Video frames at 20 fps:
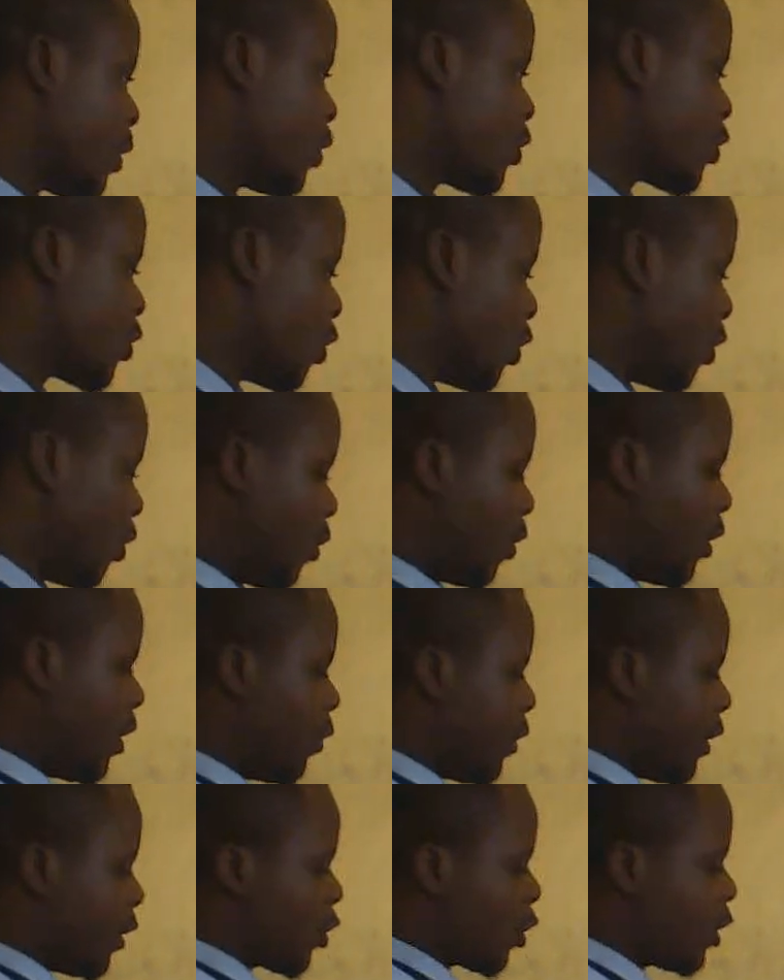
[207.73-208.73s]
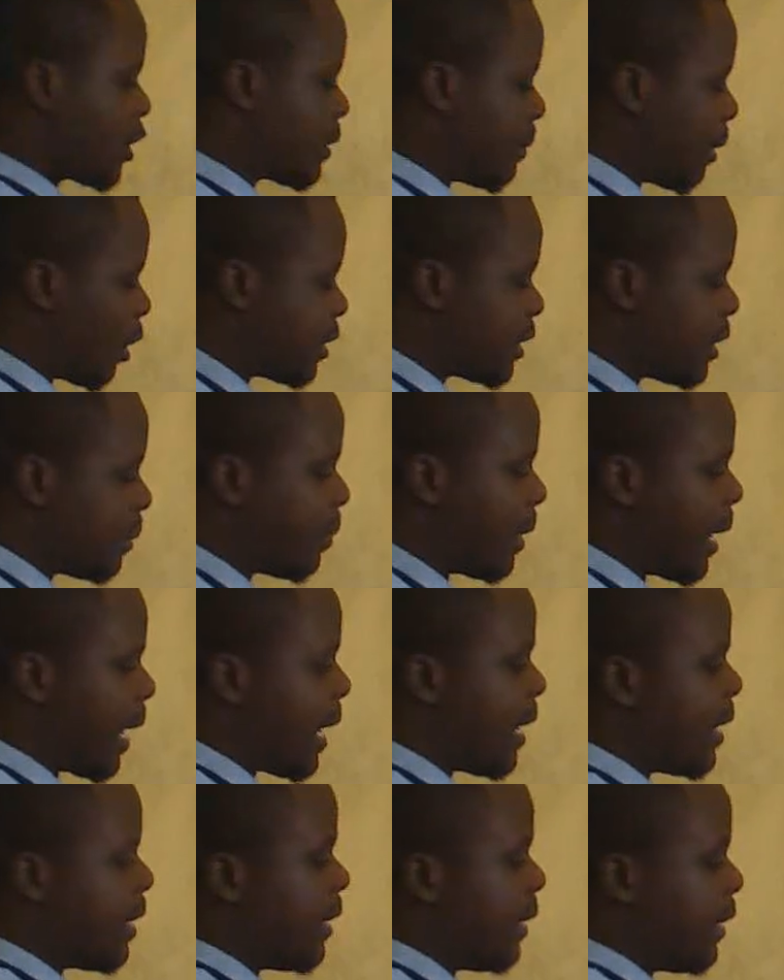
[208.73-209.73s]
So we cross
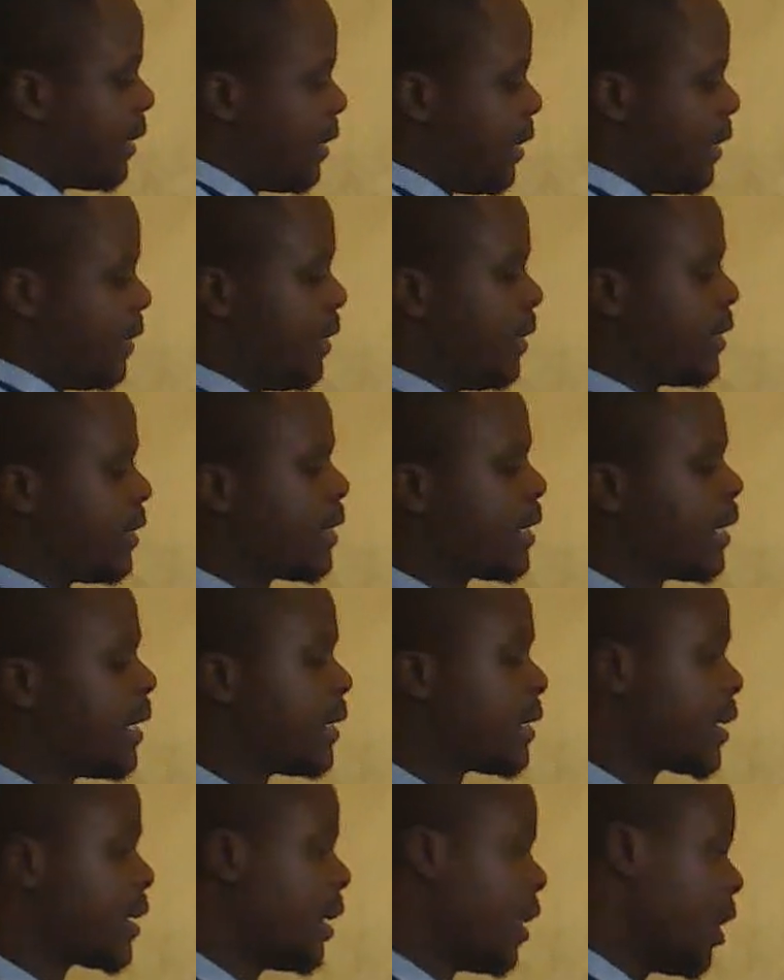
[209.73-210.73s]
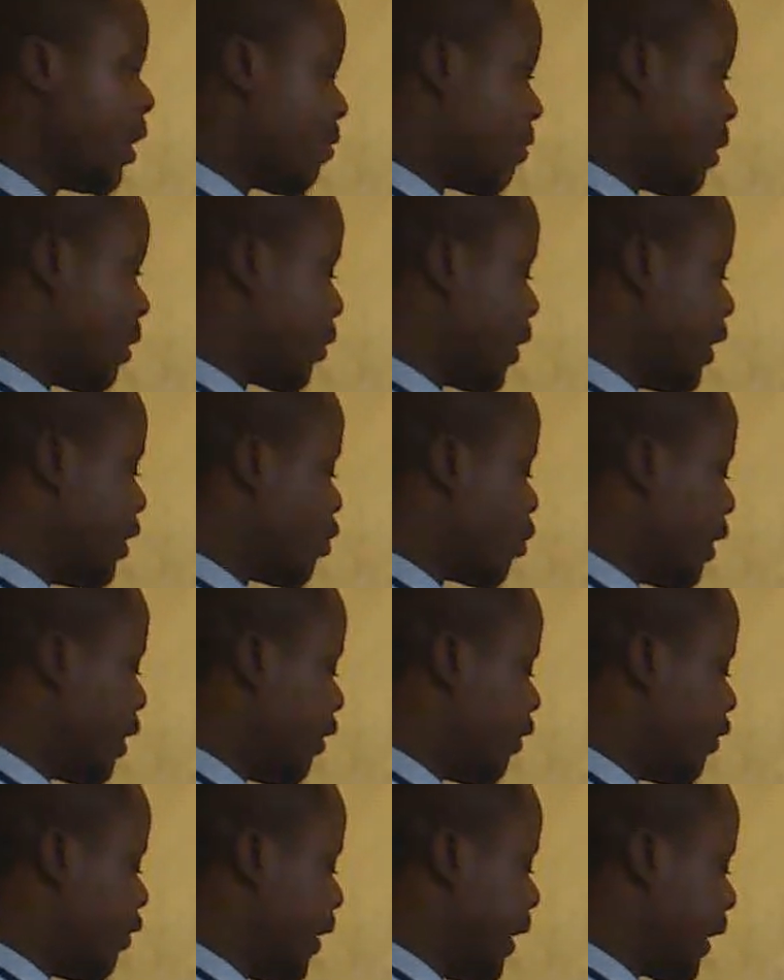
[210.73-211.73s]
multiply. In this case, we're going to
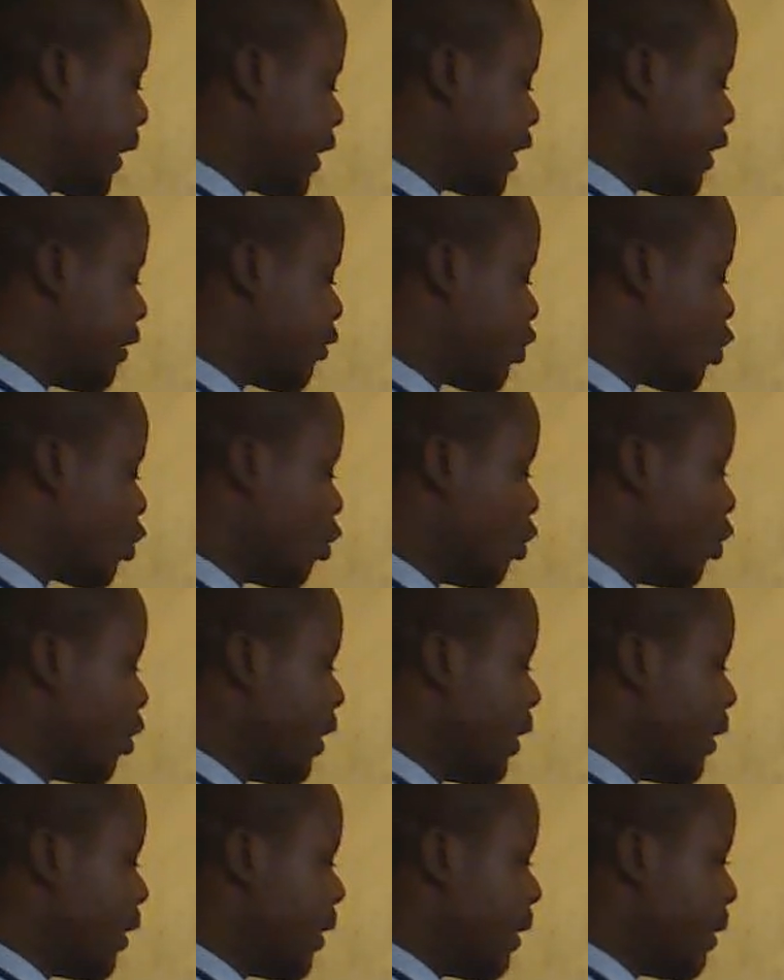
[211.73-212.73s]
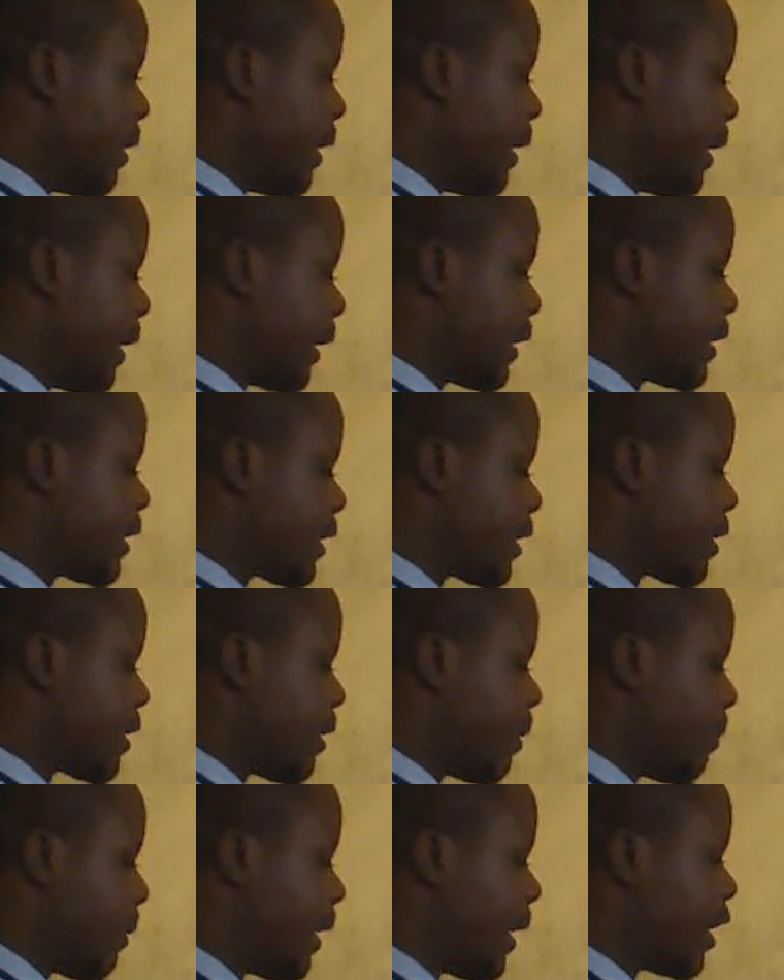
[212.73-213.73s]
have negative 2x
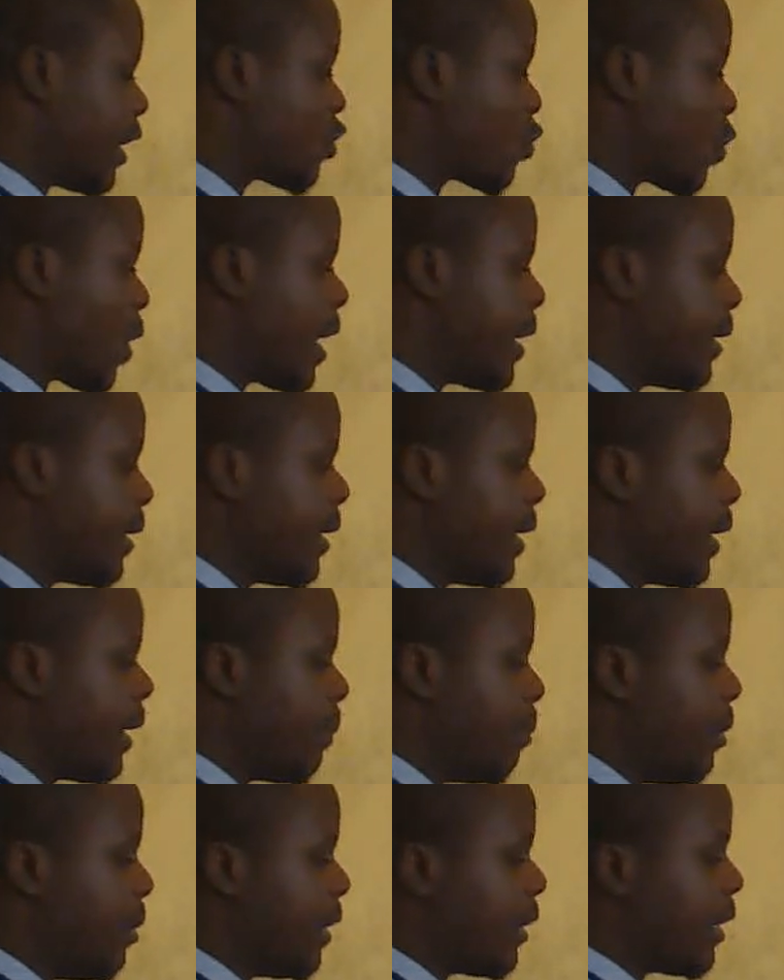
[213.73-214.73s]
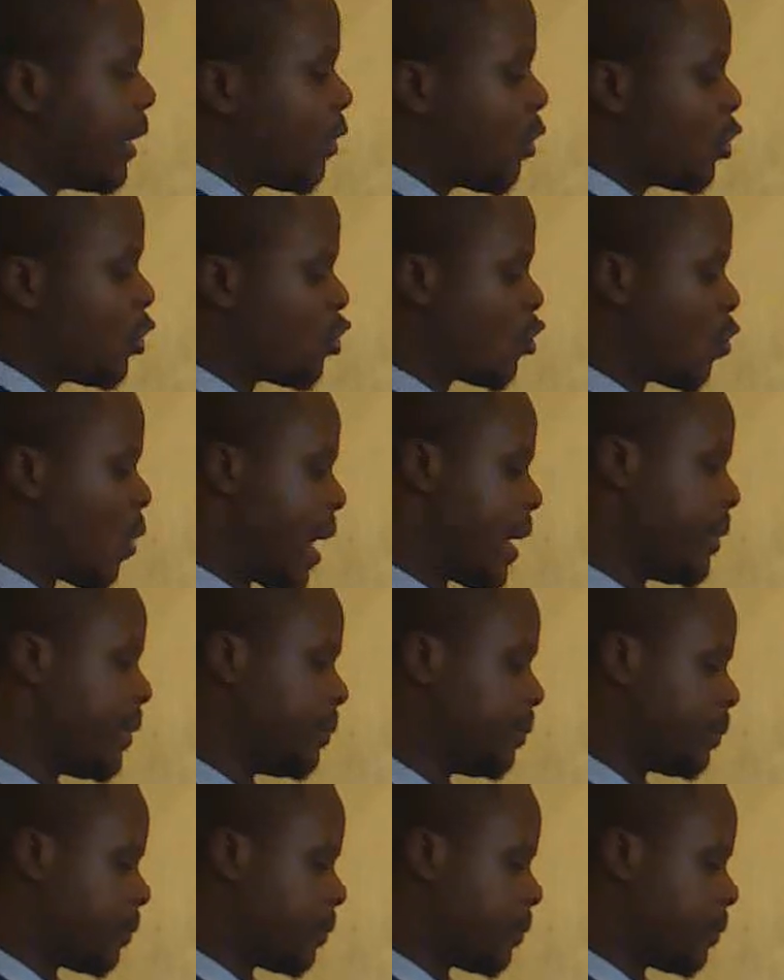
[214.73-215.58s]
minus 1 being equals to 1.